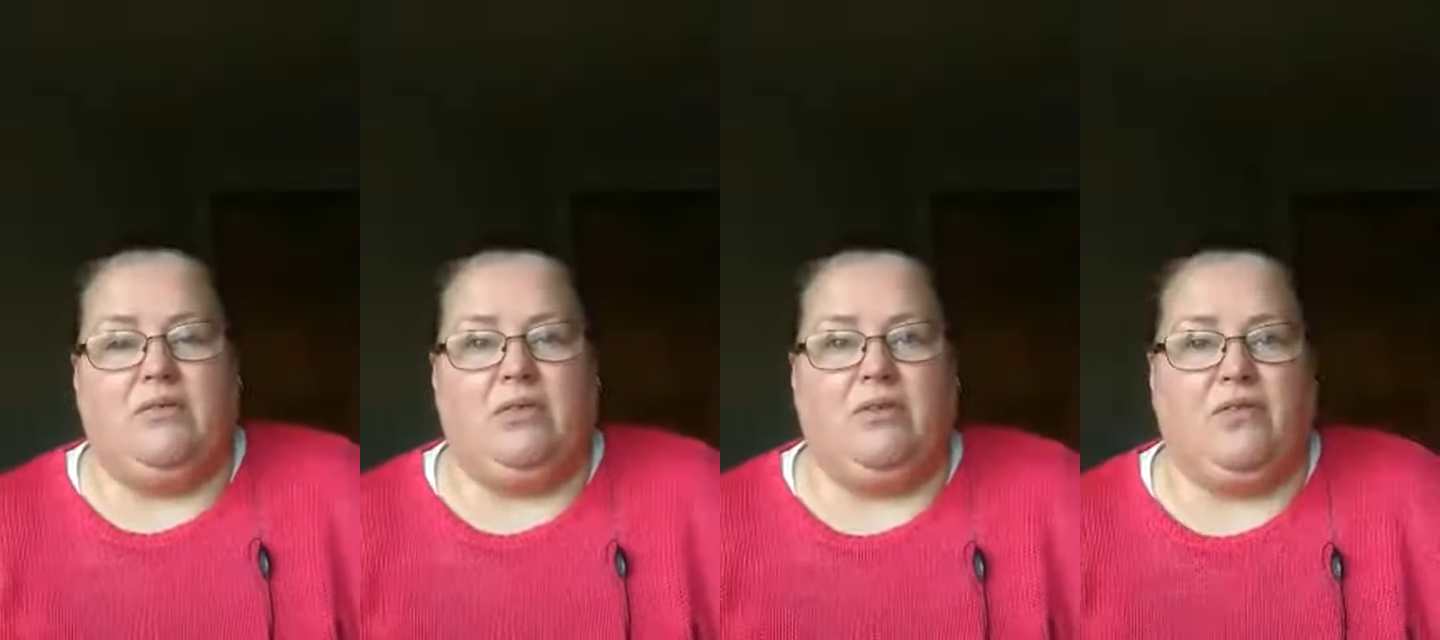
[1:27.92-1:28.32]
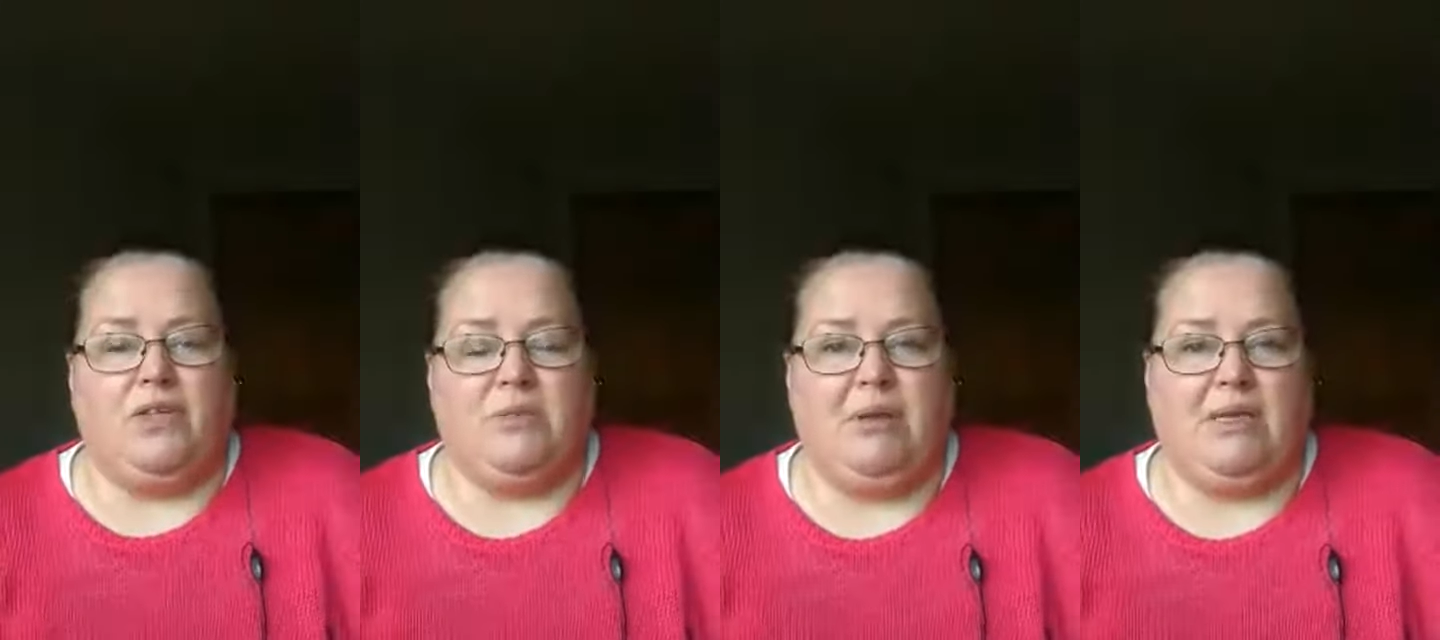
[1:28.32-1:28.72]
The
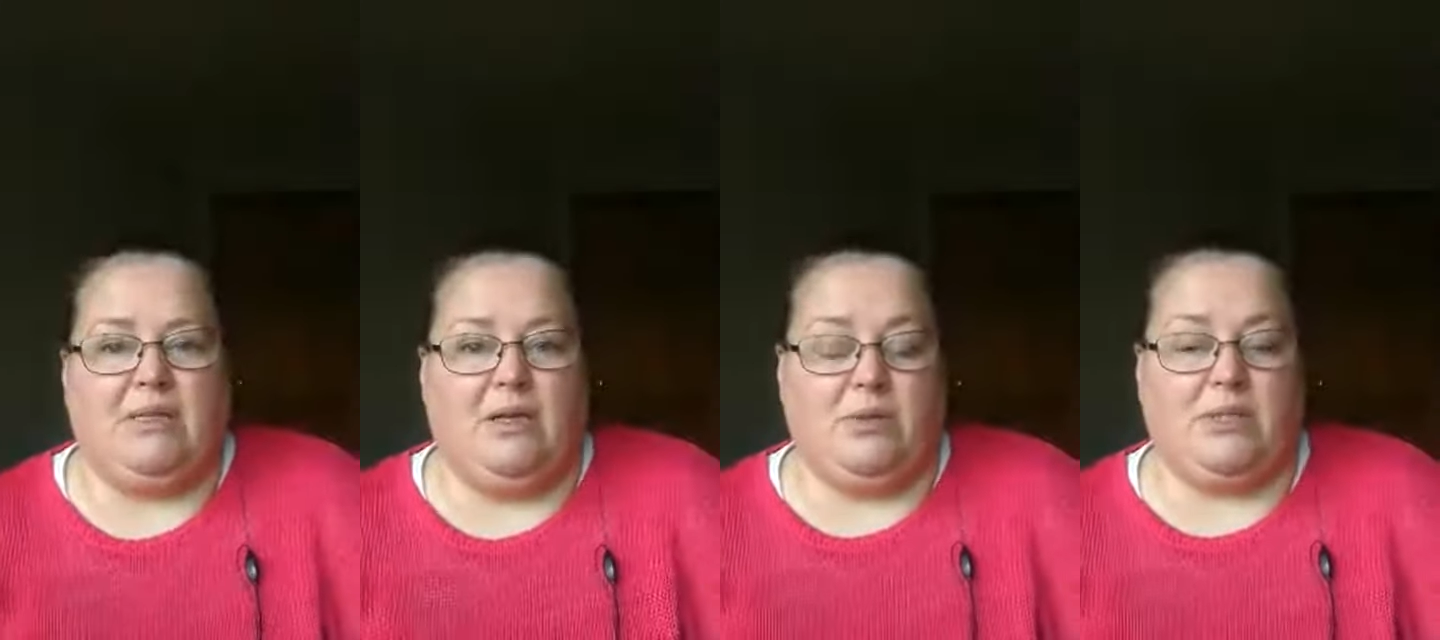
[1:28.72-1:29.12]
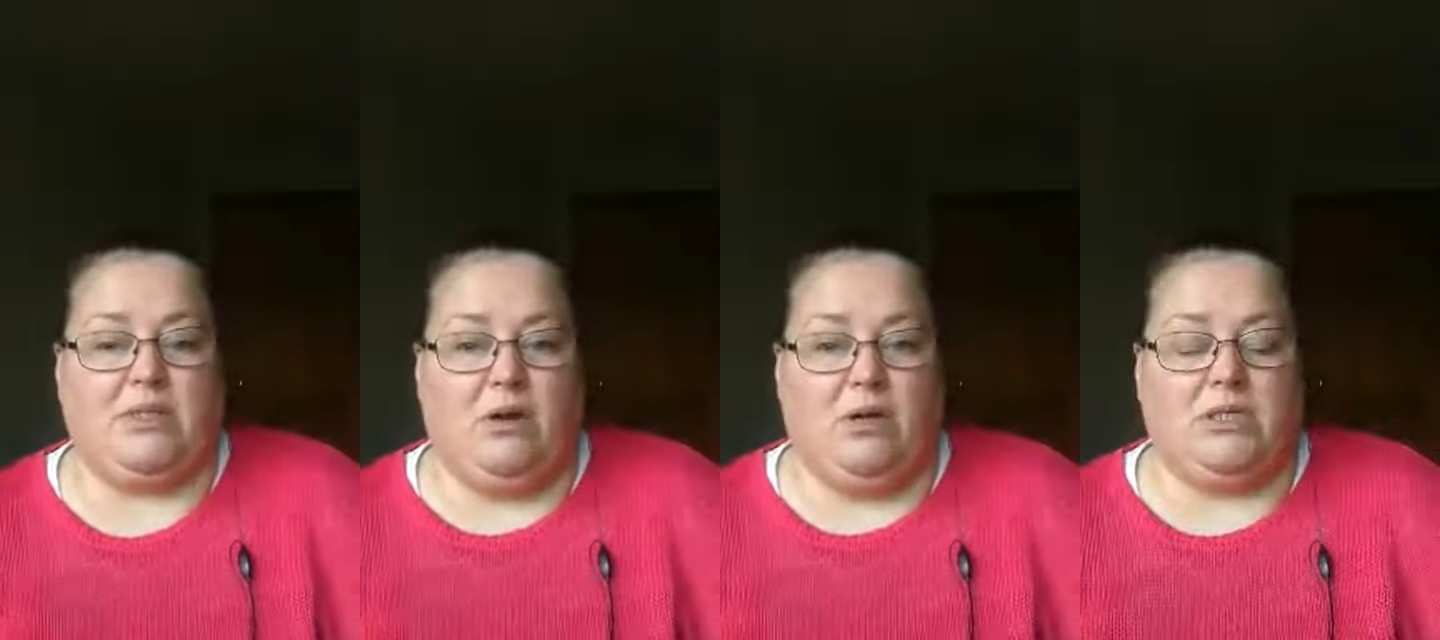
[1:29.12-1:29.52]
first place I would
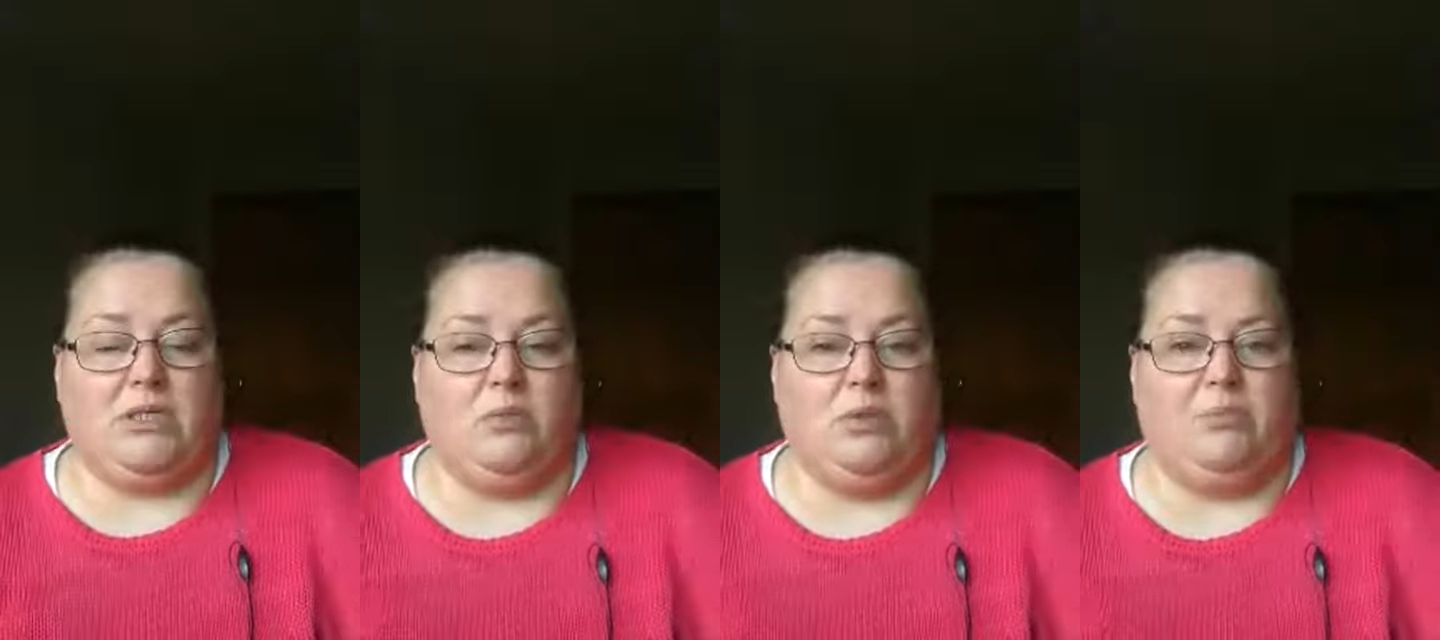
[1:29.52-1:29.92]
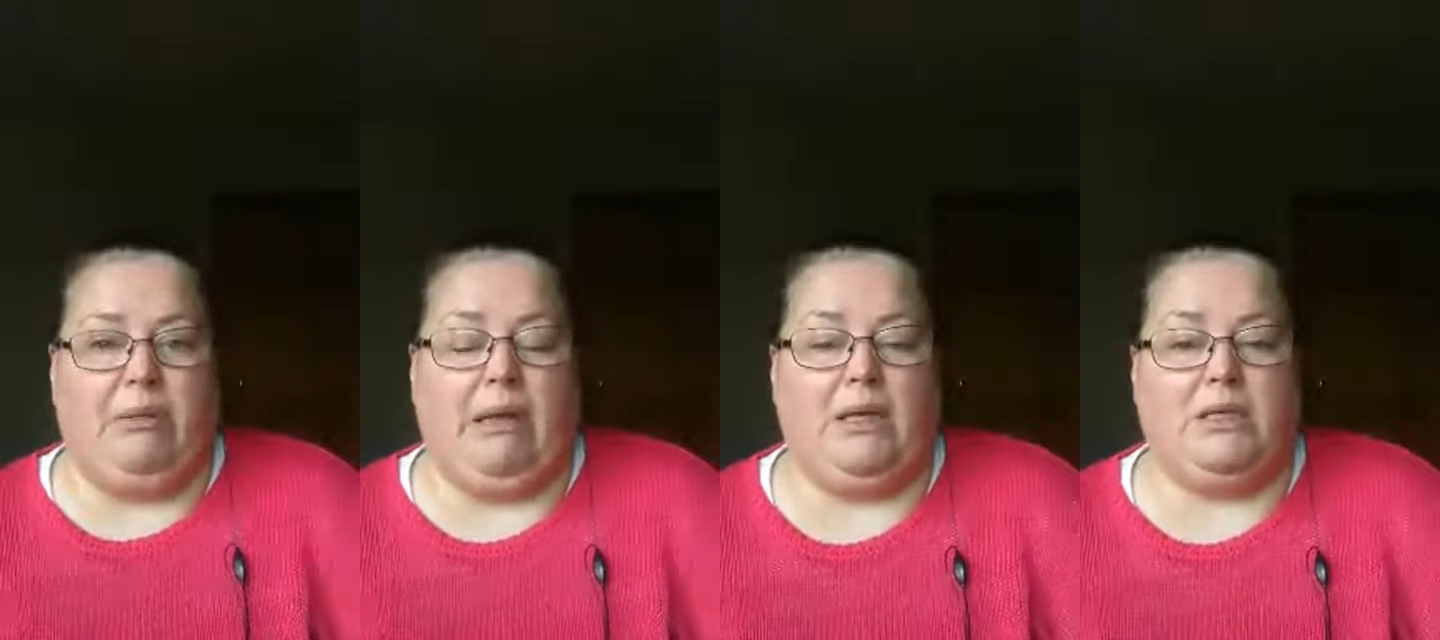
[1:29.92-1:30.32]
start would
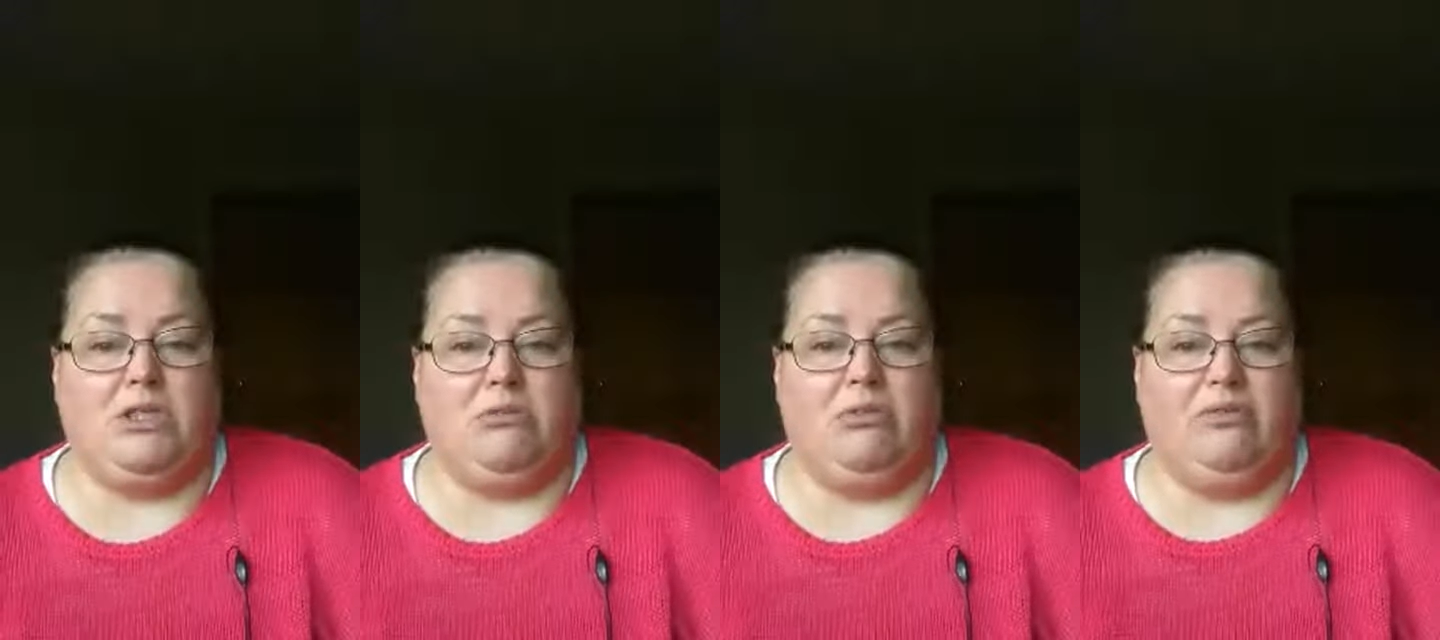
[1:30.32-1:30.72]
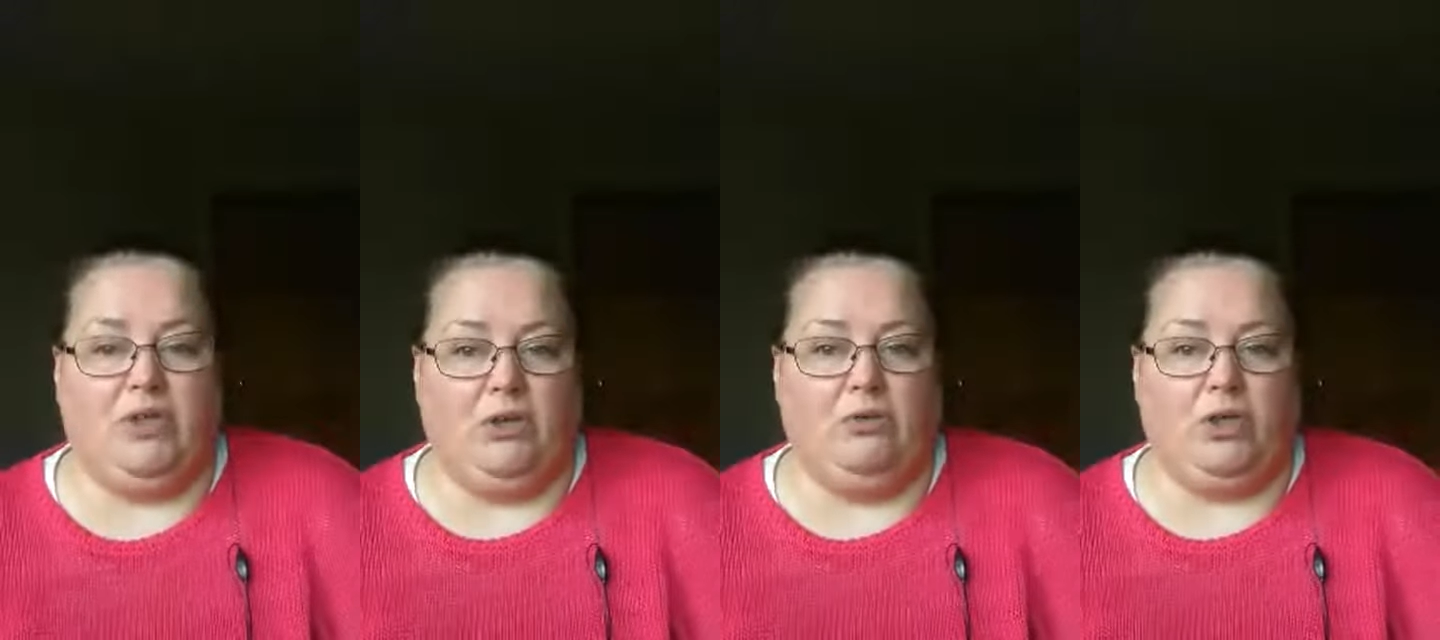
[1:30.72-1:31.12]
be to
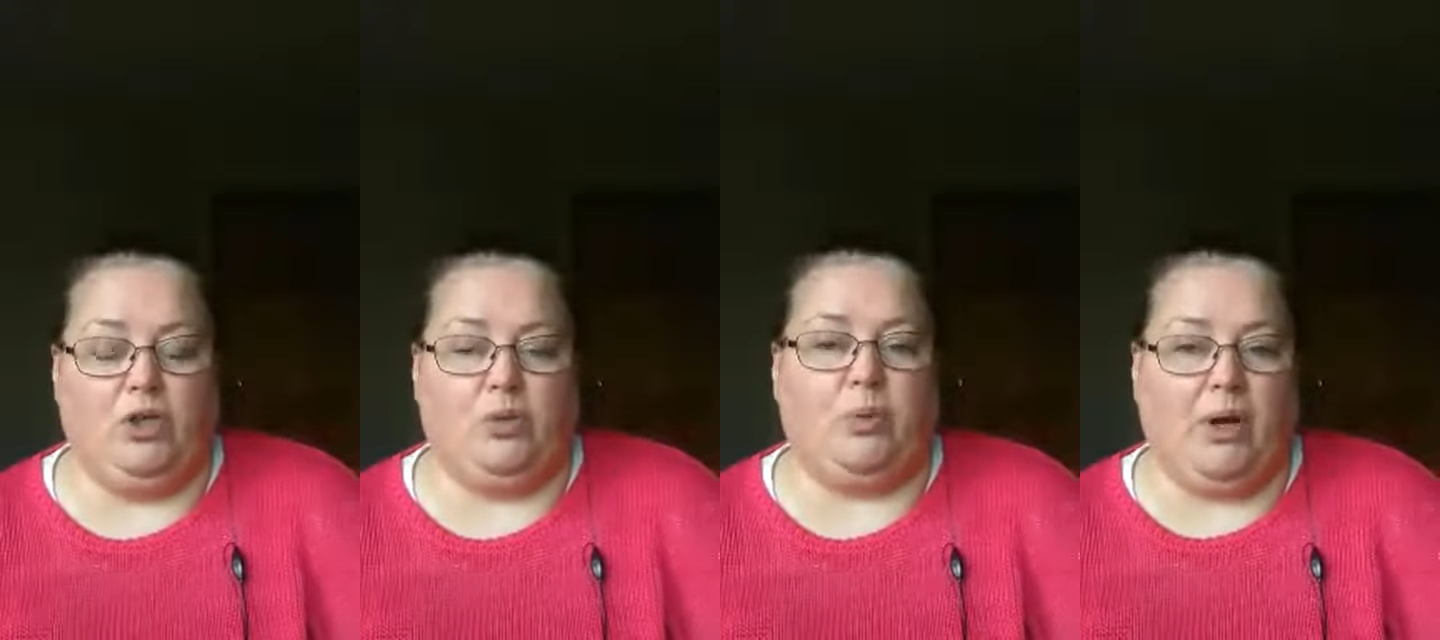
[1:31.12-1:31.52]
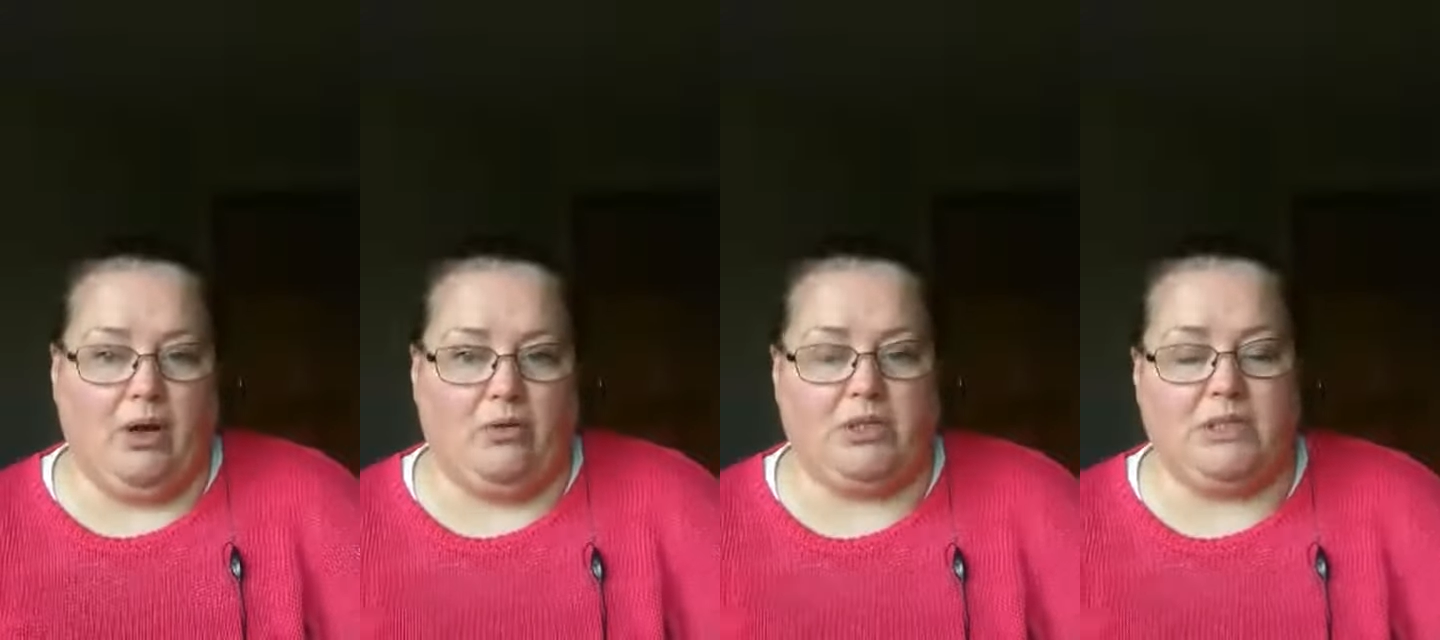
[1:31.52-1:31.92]
review your
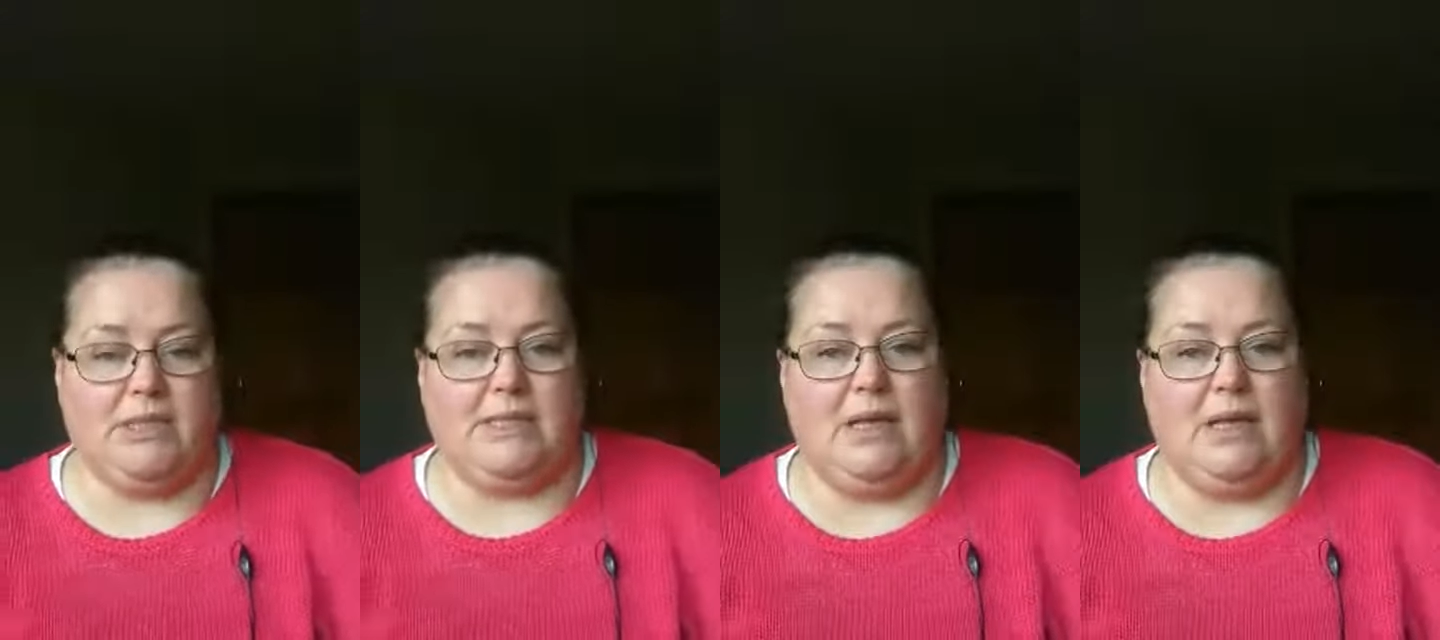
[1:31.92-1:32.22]
priorities.